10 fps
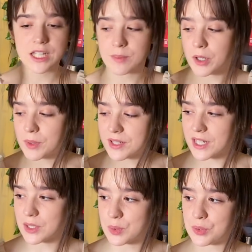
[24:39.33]
This book was
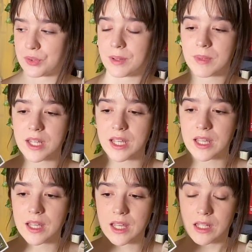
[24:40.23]

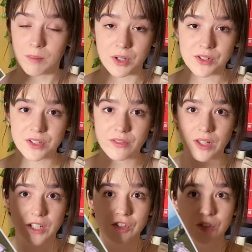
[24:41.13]
extremely immersive,
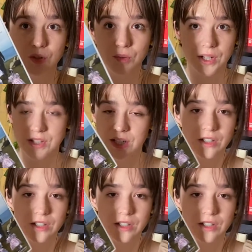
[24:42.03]
like just crazy.